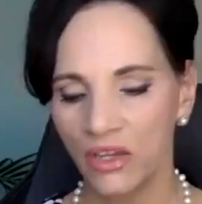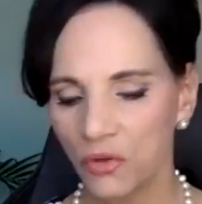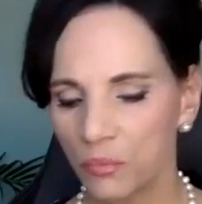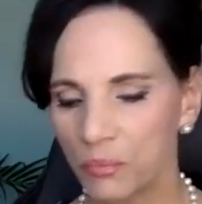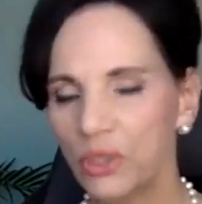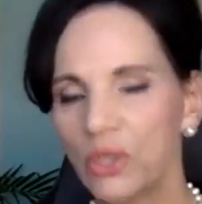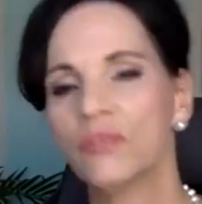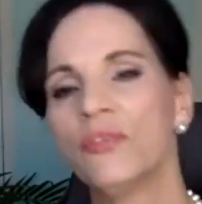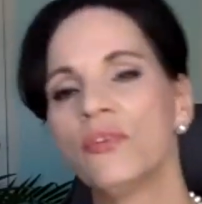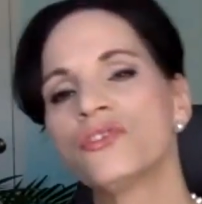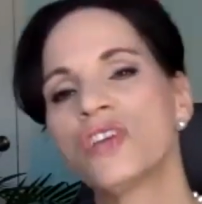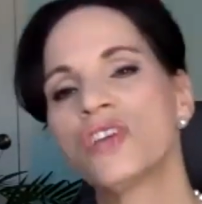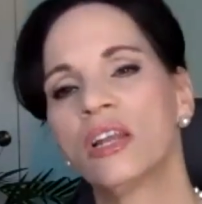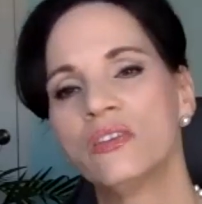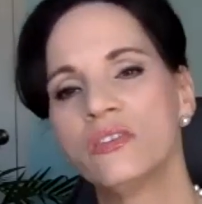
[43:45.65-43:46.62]
your beautiful,
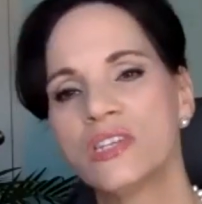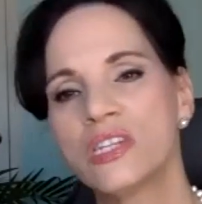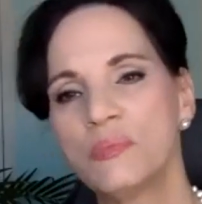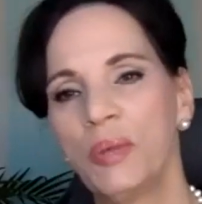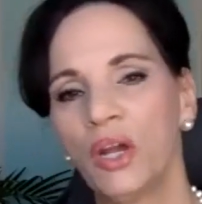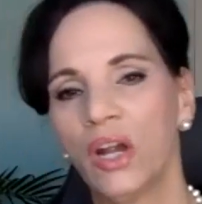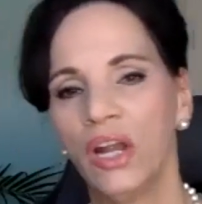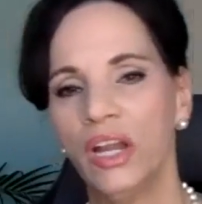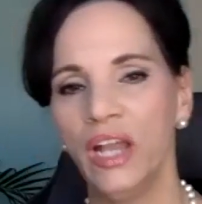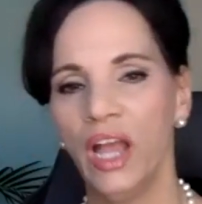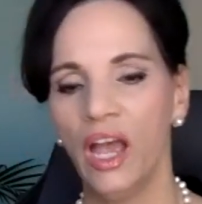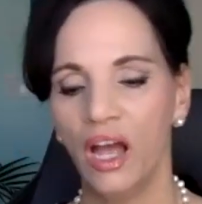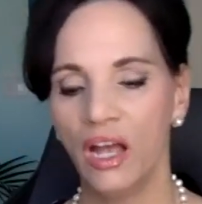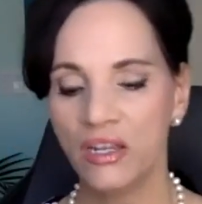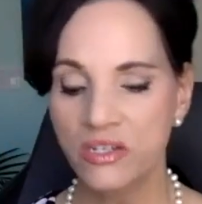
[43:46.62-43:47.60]
gentle spirit.
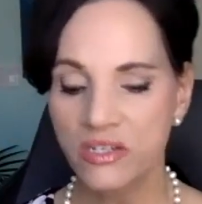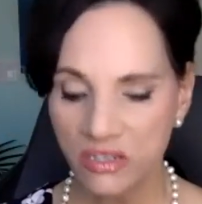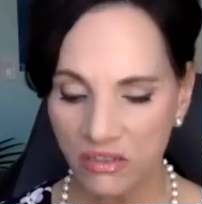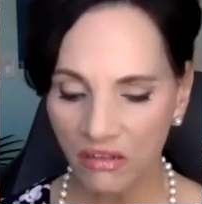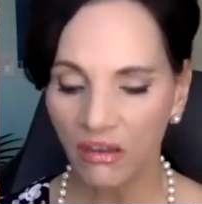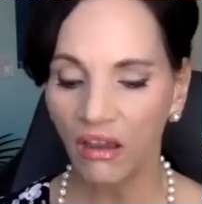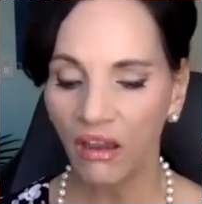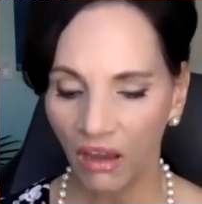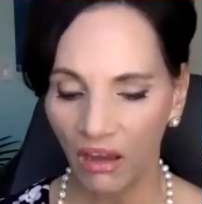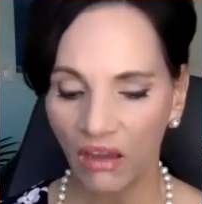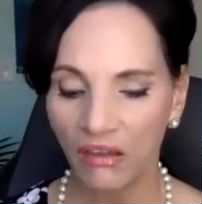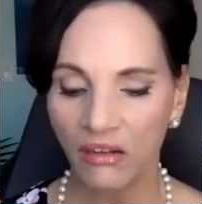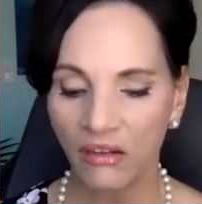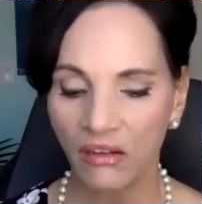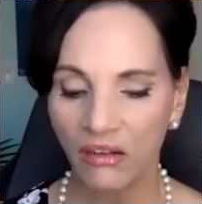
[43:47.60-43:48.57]
And,
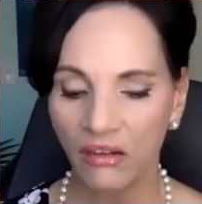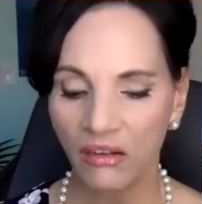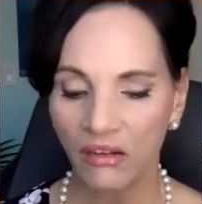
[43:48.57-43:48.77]
and I,